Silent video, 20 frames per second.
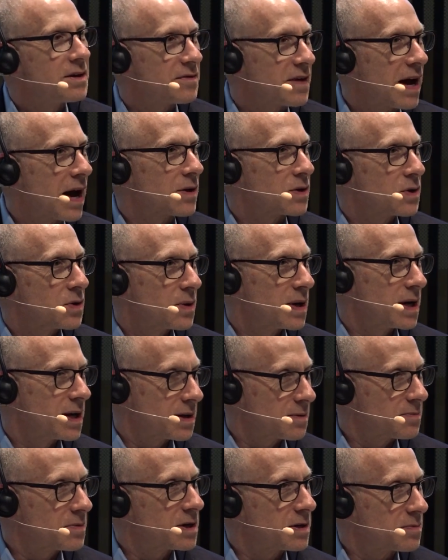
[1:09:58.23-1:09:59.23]

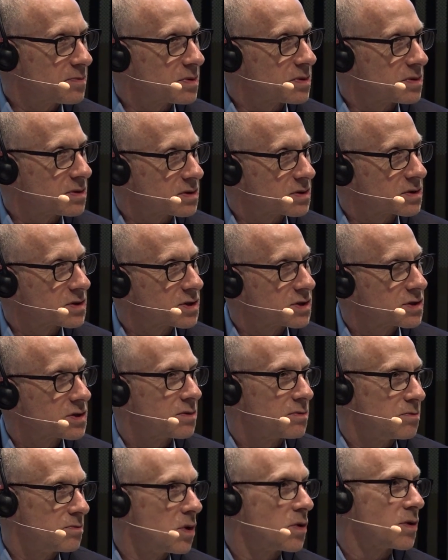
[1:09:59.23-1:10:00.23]
evaluating people's
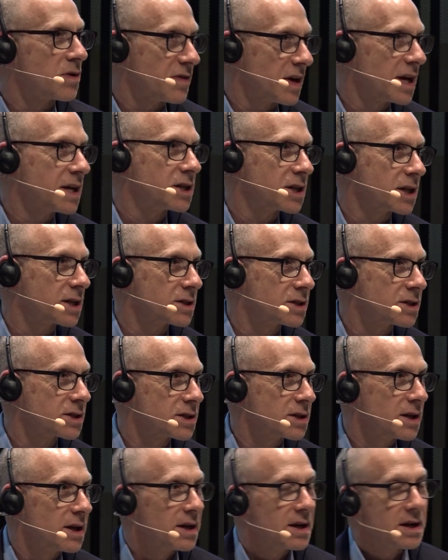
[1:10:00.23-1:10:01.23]
motivations.